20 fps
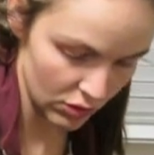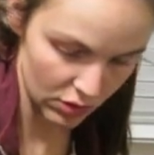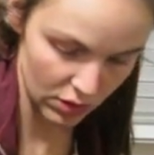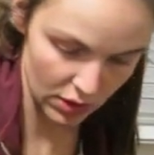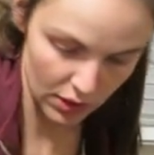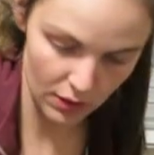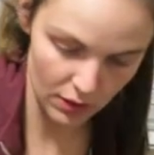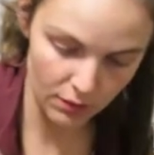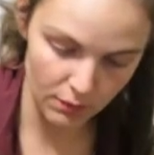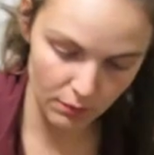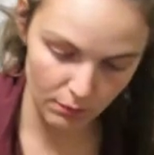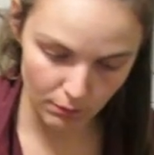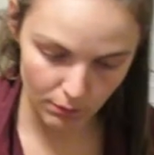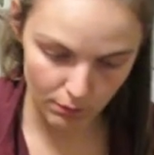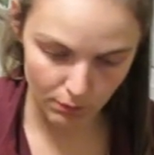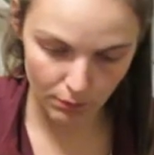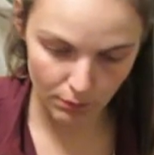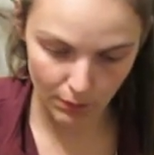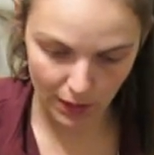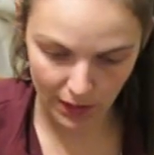that
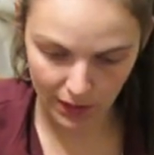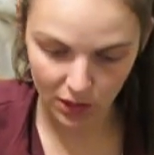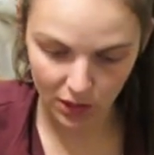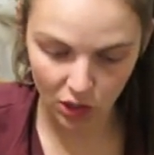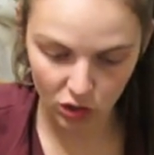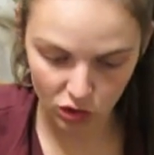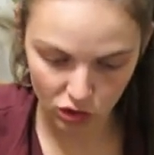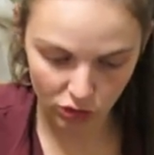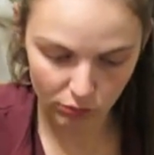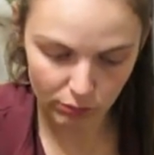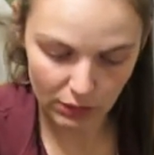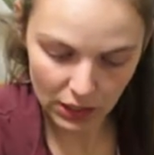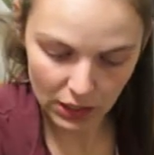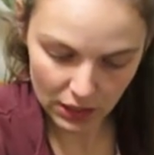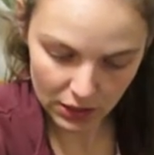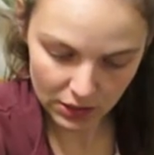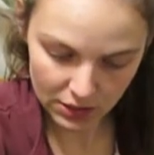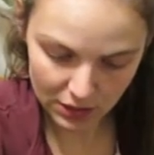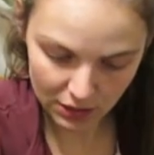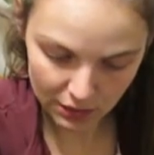might not
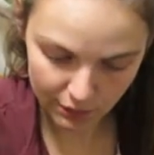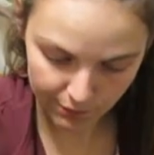germinate.